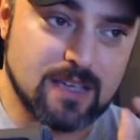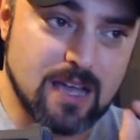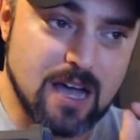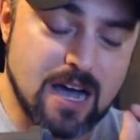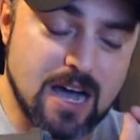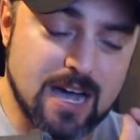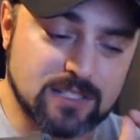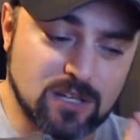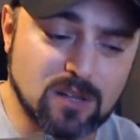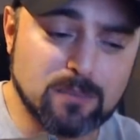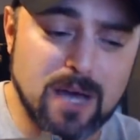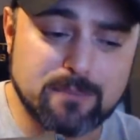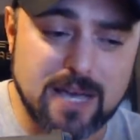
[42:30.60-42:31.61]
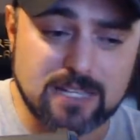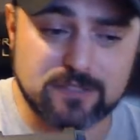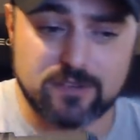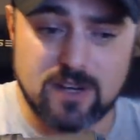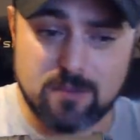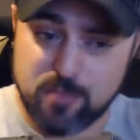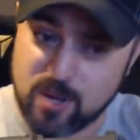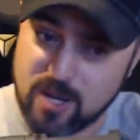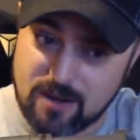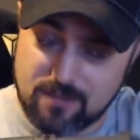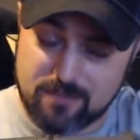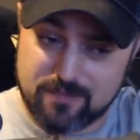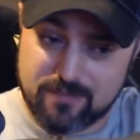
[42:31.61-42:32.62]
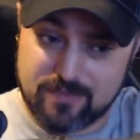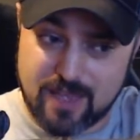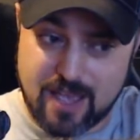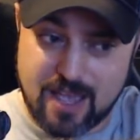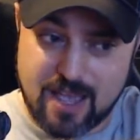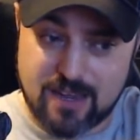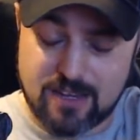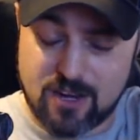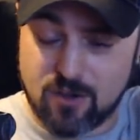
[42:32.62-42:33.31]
I told my best friend Pete, and, you know,